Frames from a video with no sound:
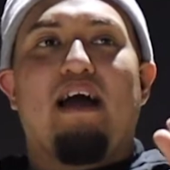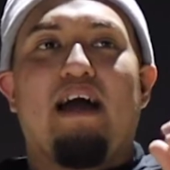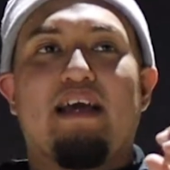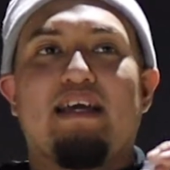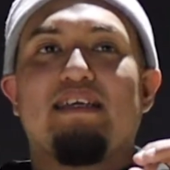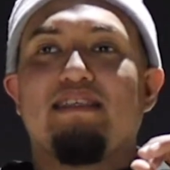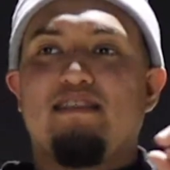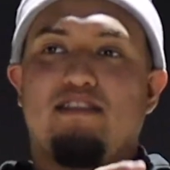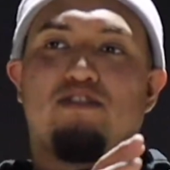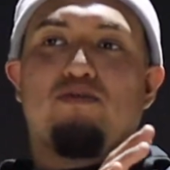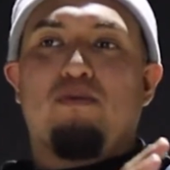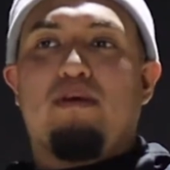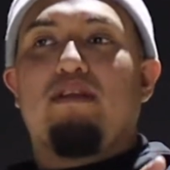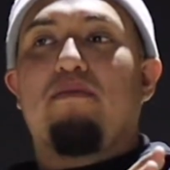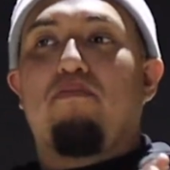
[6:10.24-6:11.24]
I guess this is
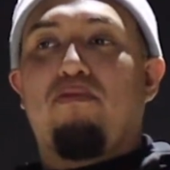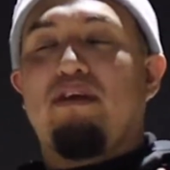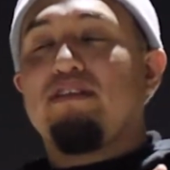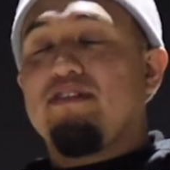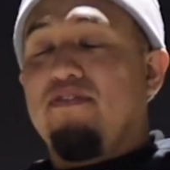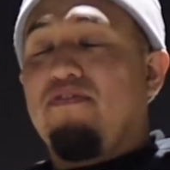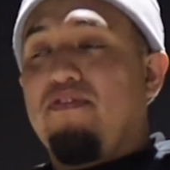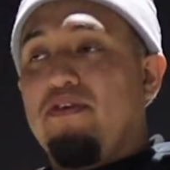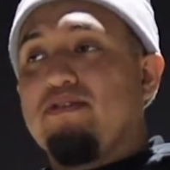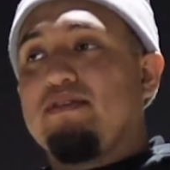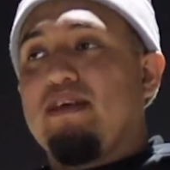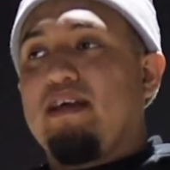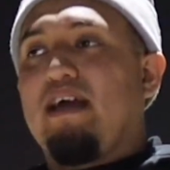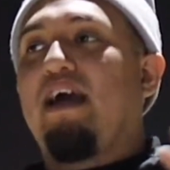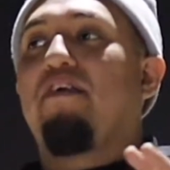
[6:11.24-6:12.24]
what depression feels
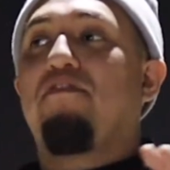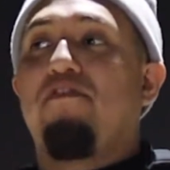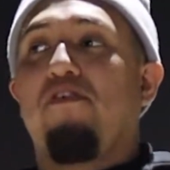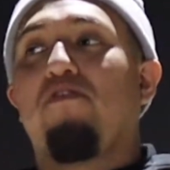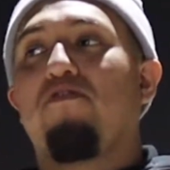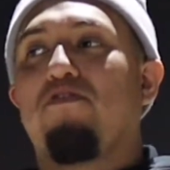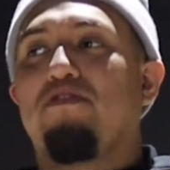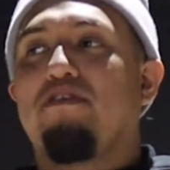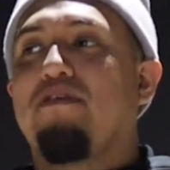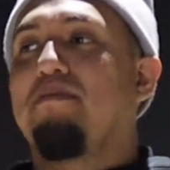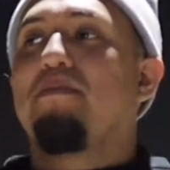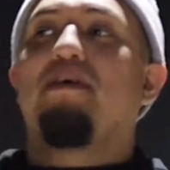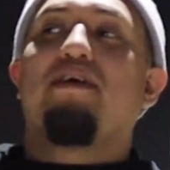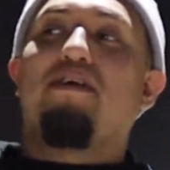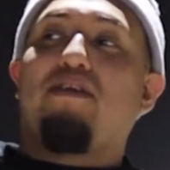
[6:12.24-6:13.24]
like. I feel for
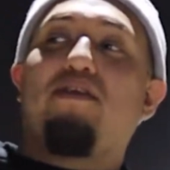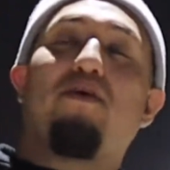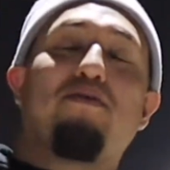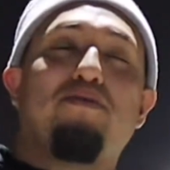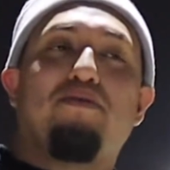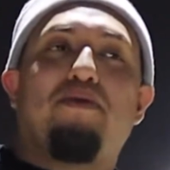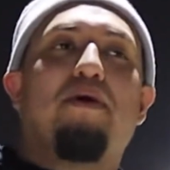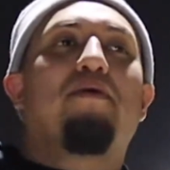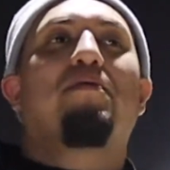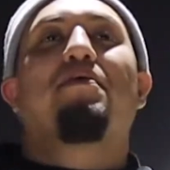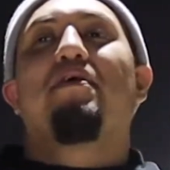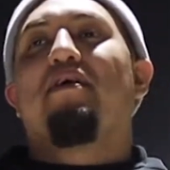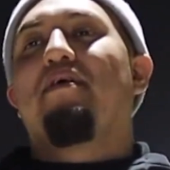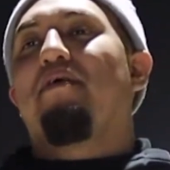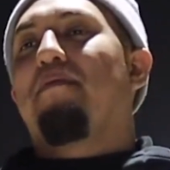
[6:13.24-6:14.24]
them. No, you don't.
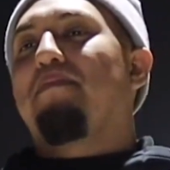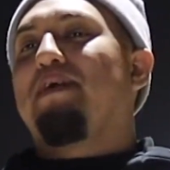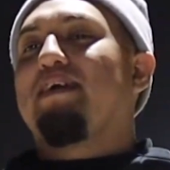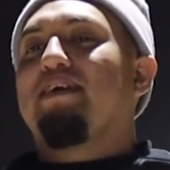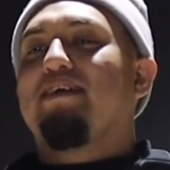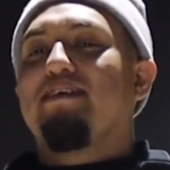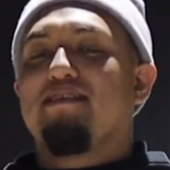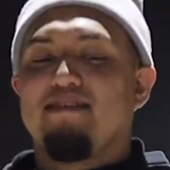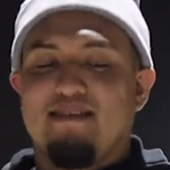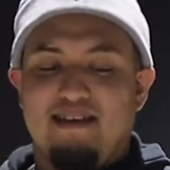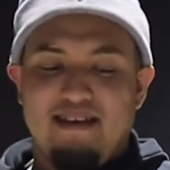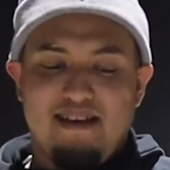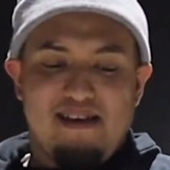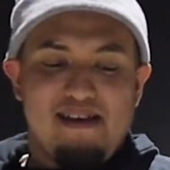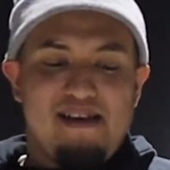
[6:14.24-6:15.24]
Because
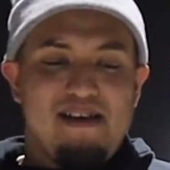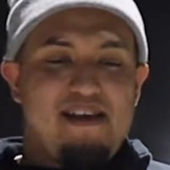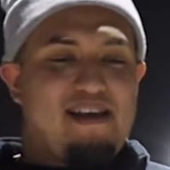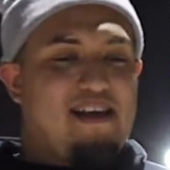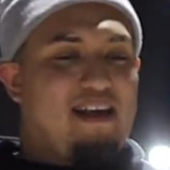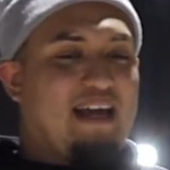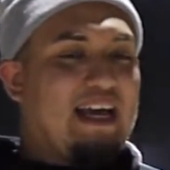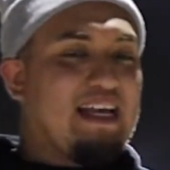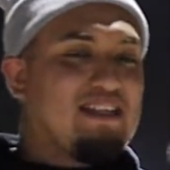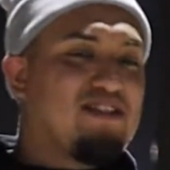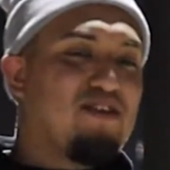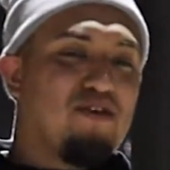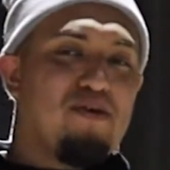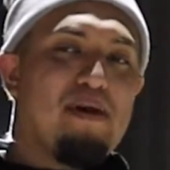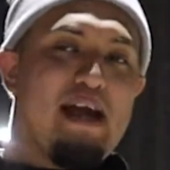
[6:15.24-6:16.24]

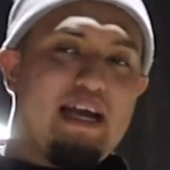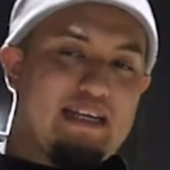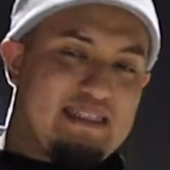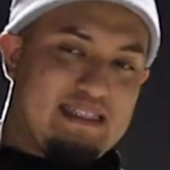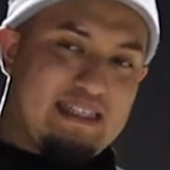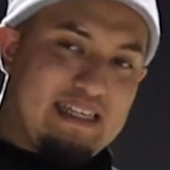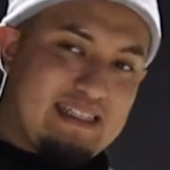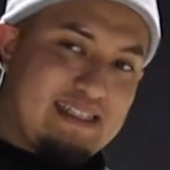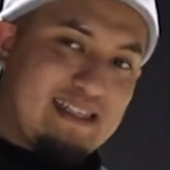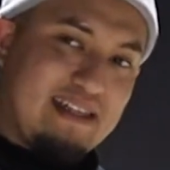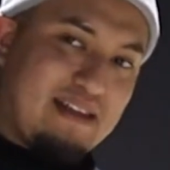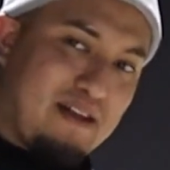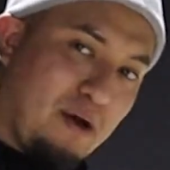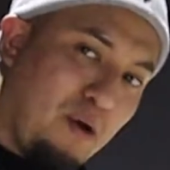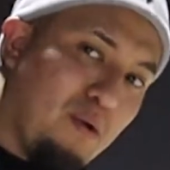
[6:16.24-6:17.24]
until you actually get to
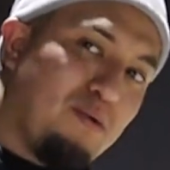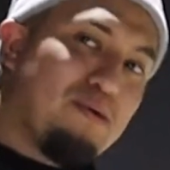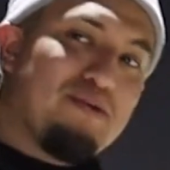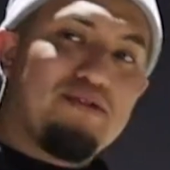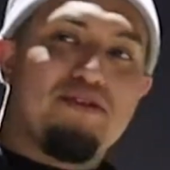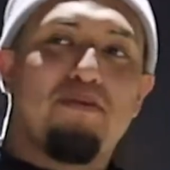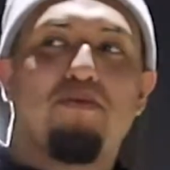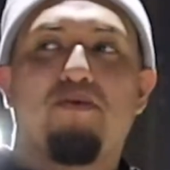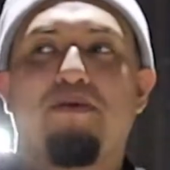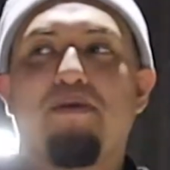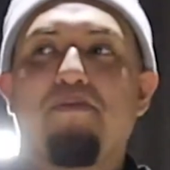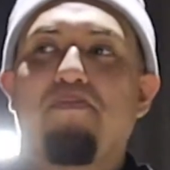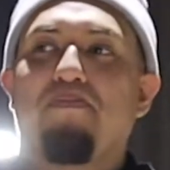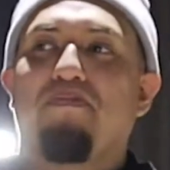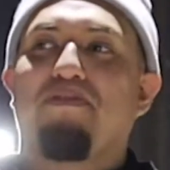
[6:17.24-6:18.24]
know
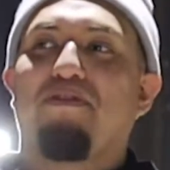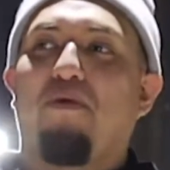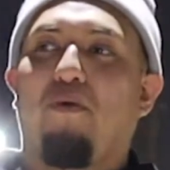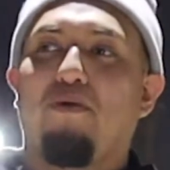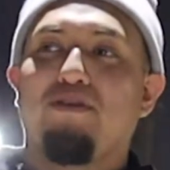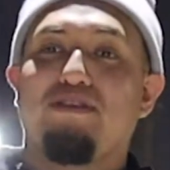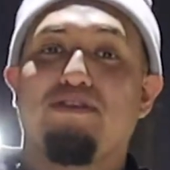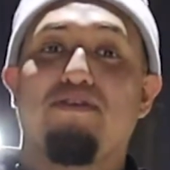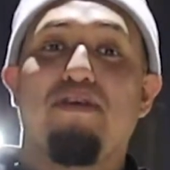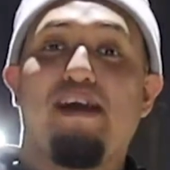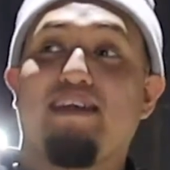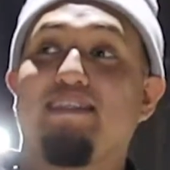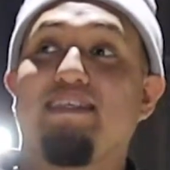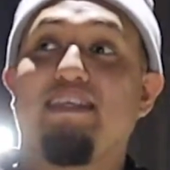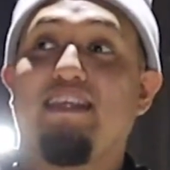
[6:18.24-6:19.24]
someone, until you
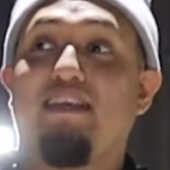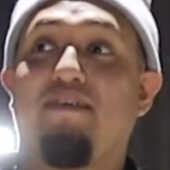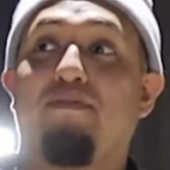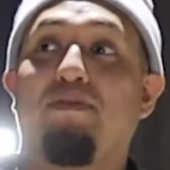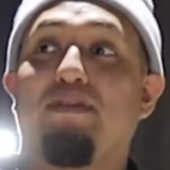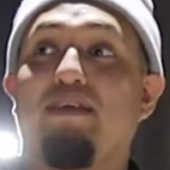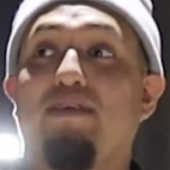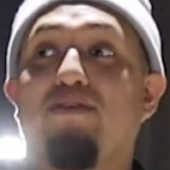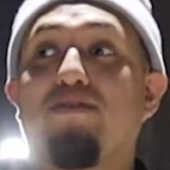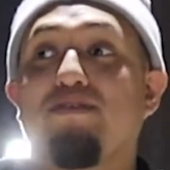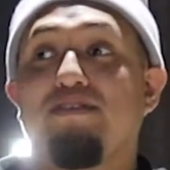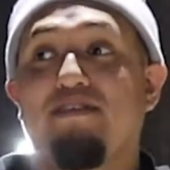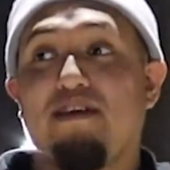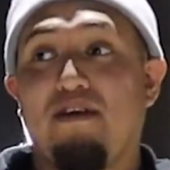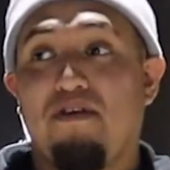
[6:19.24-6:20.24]
actually live with it
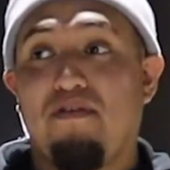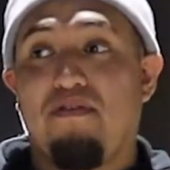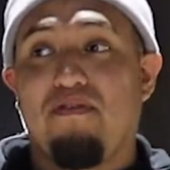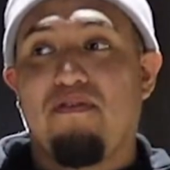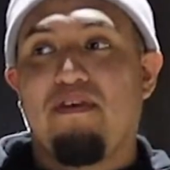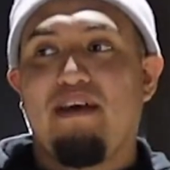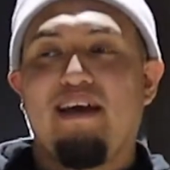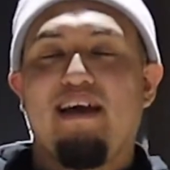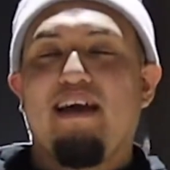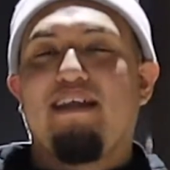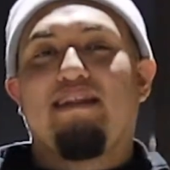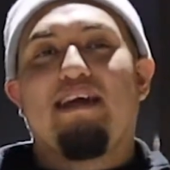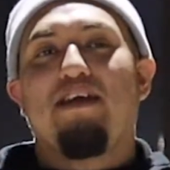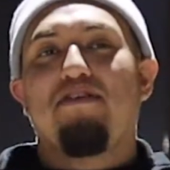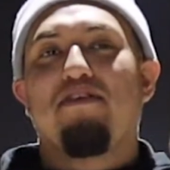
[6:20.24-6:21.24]
yourself,
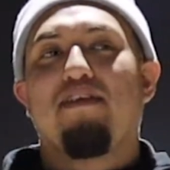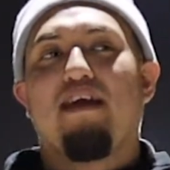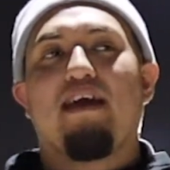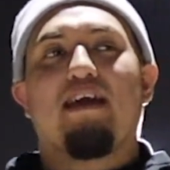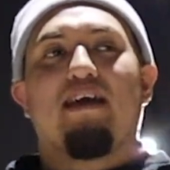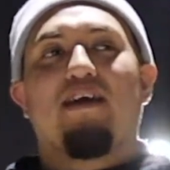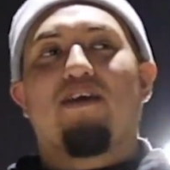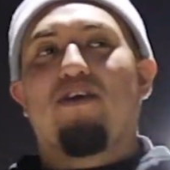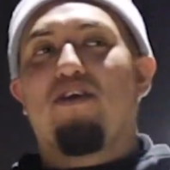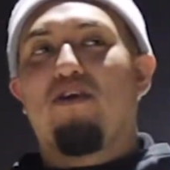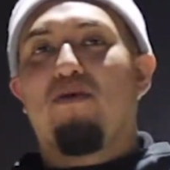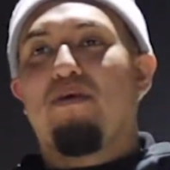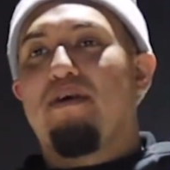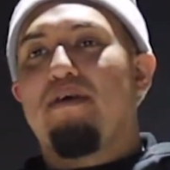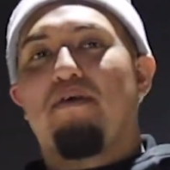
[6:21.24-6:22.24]
then you're like, you
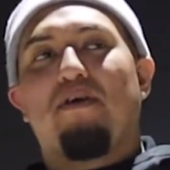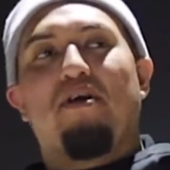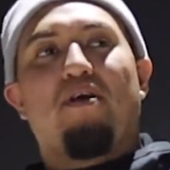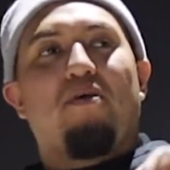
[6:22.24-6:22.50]
know what?